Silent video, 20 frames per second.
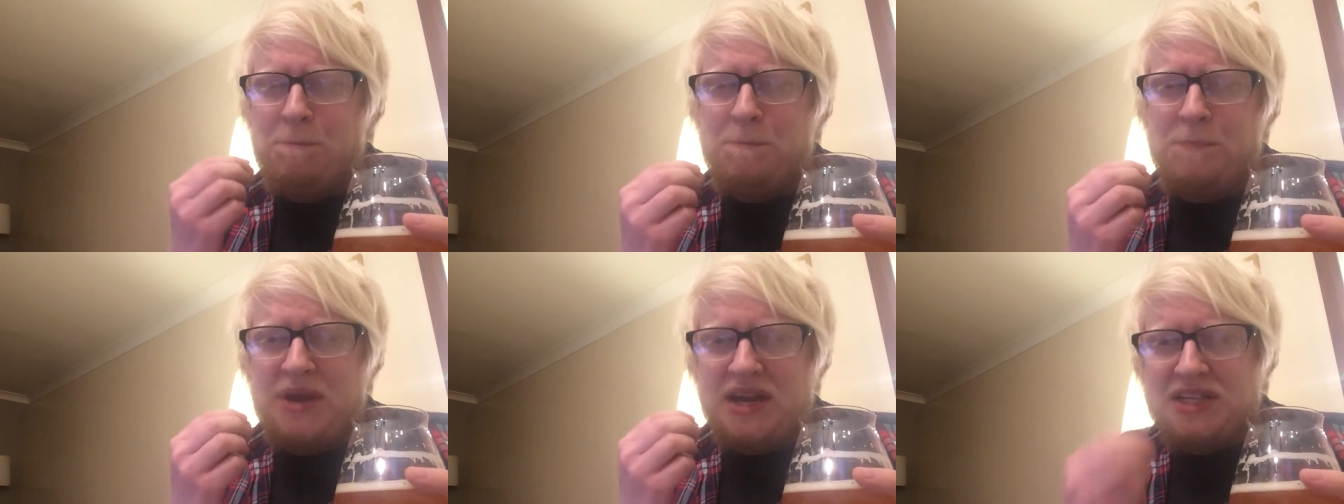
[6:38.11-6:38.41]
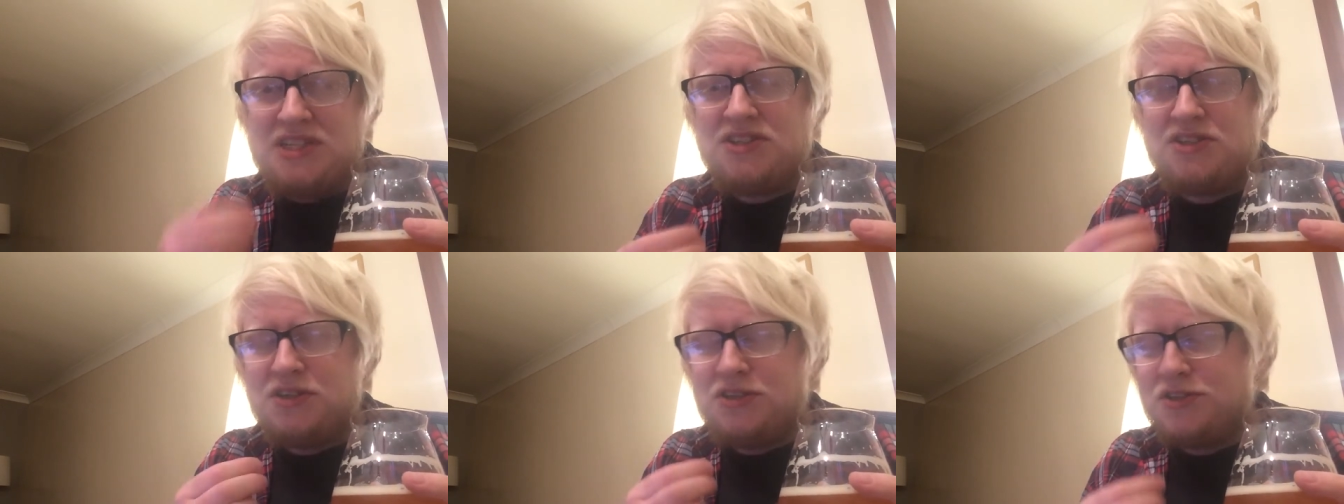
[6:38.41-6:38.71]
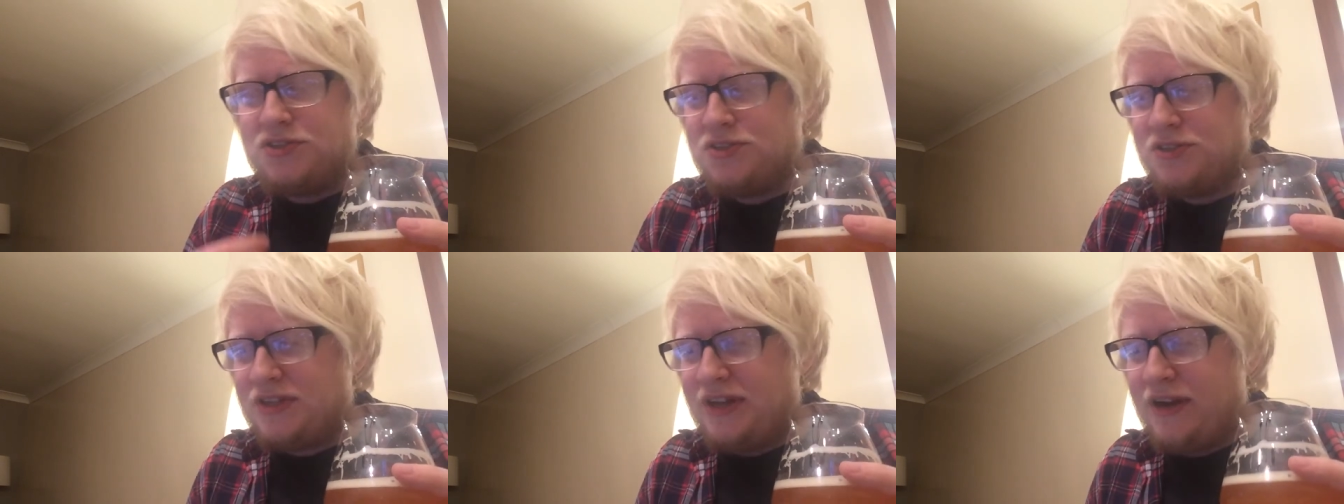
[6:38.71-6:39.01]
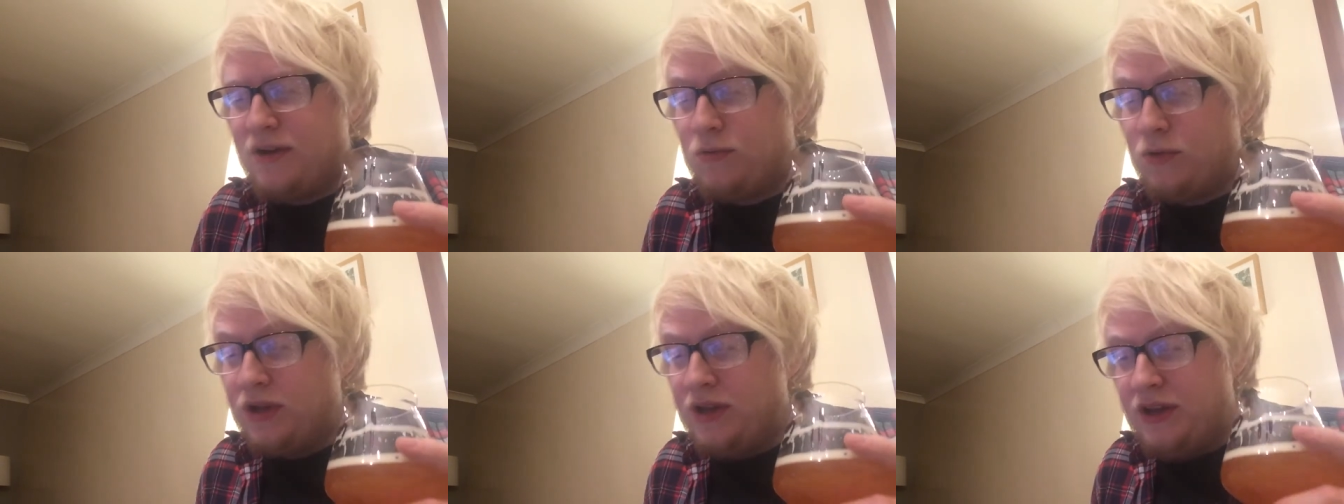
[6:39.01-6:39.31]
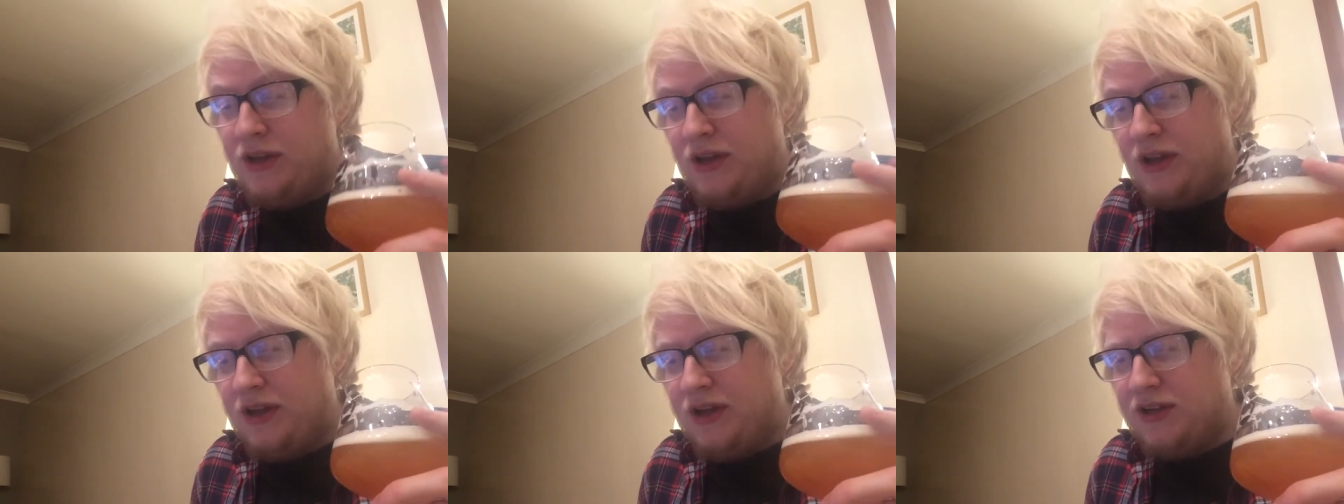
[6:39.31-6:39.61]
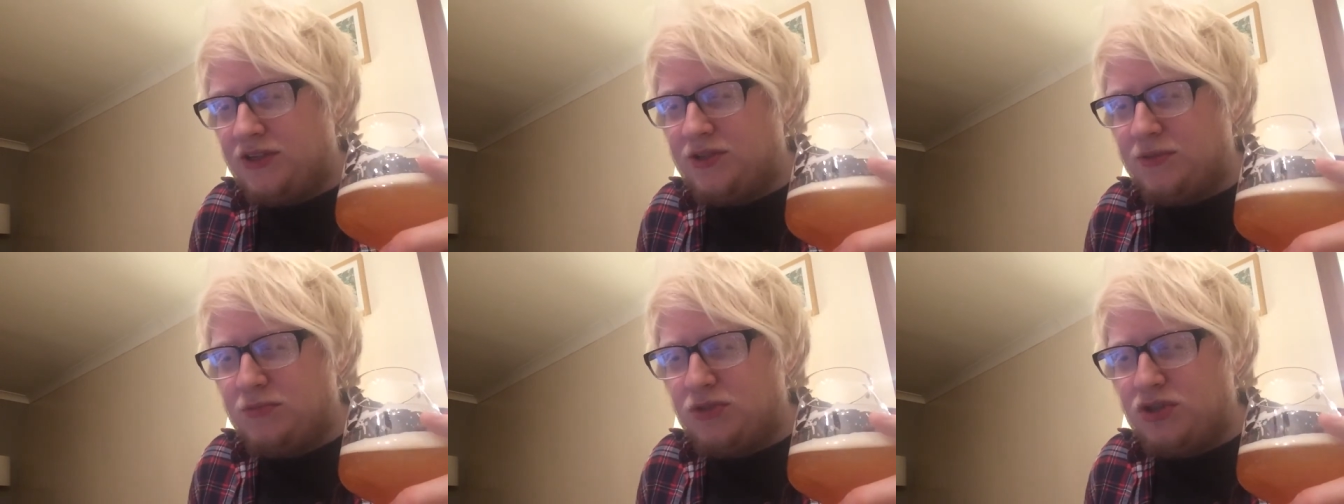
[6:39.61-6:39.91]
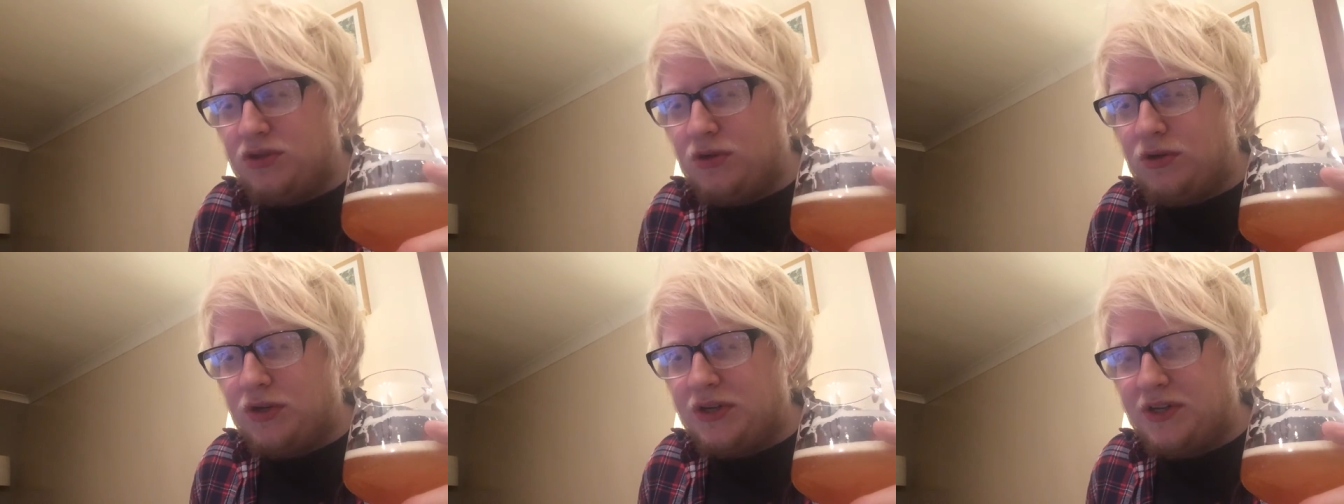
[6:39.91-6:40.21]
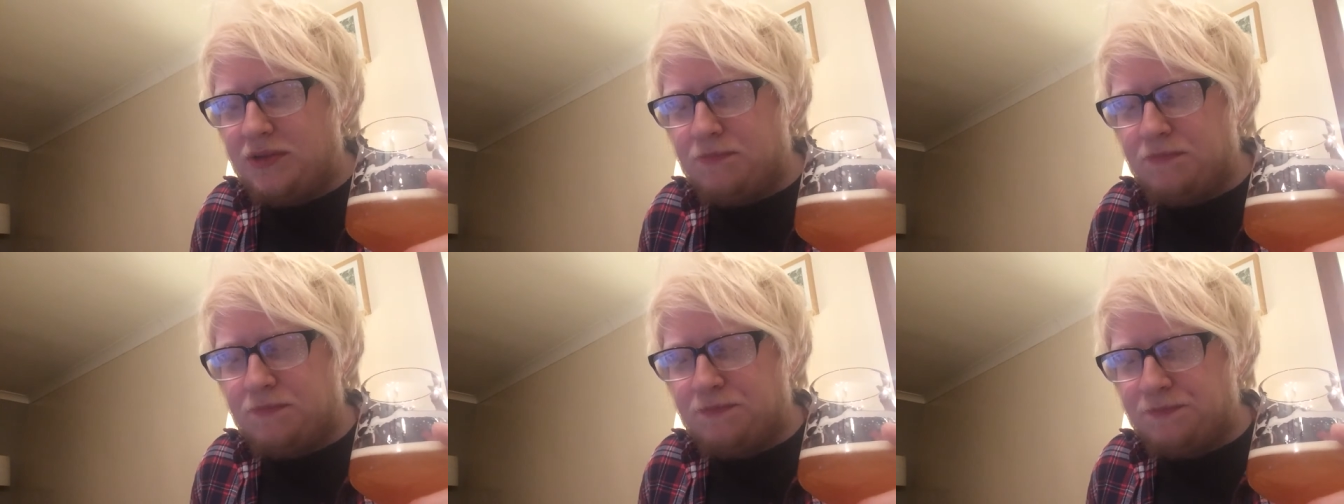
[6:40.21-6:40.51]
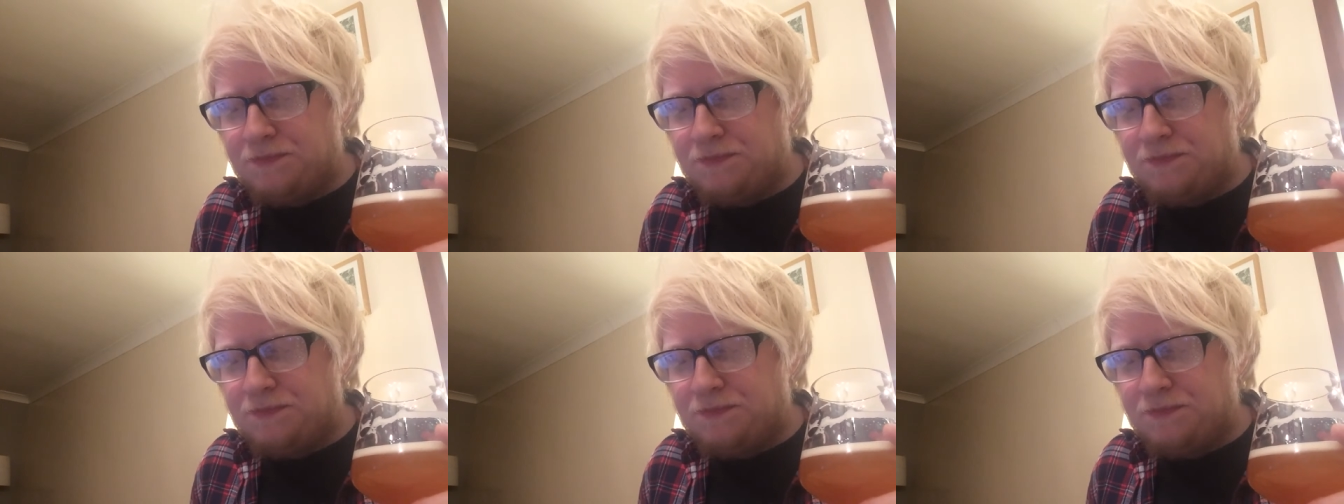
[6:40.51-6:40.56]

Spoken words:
bitterness now as I'm talking.